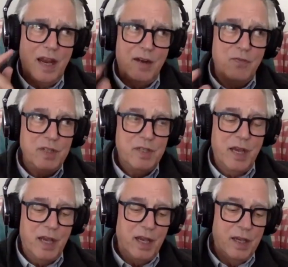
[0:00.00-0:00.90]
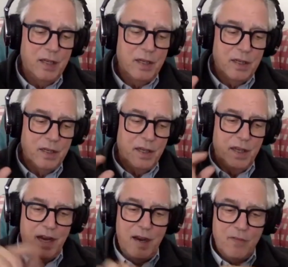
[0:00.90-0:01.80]
every day
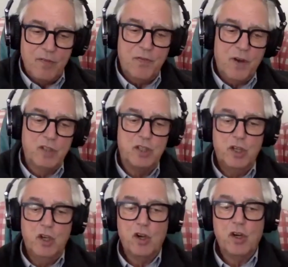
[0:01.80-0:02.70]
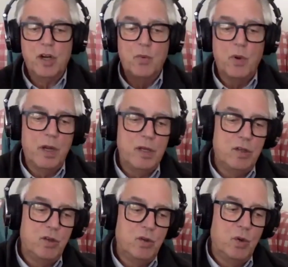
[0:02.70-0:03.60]
in every function you're going to run
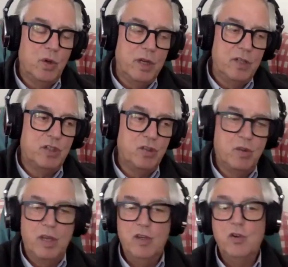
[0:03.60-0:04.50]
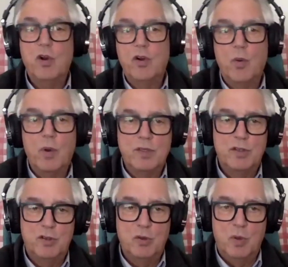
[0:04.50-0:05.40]
into an issue that you don't know what
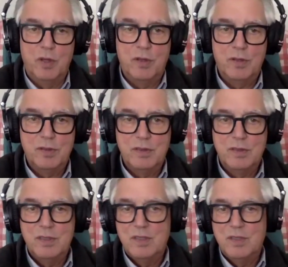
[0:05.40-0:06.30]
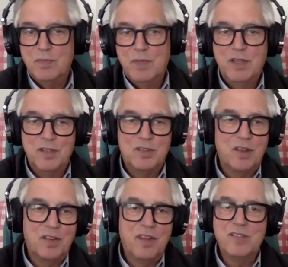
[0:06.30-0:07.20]
to do with because
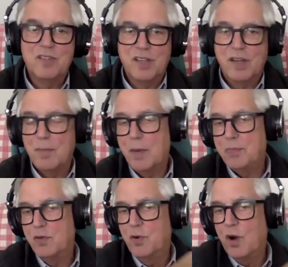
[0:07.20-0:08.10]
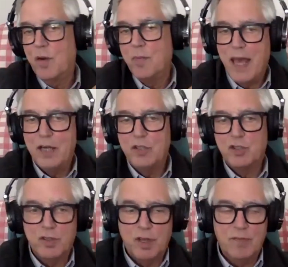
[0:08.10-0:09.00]
the things that come up to our
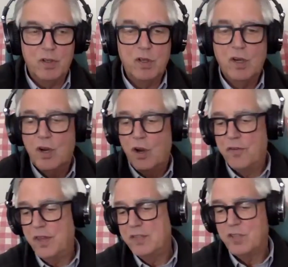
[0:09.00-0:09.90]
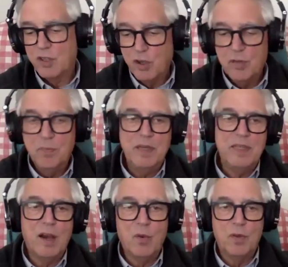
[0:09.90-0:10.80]
manager level are things that couldn't be
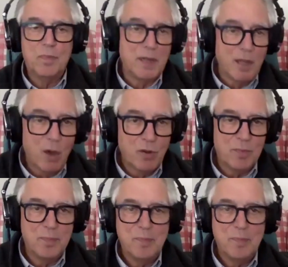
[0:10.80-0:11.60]
dealt with below them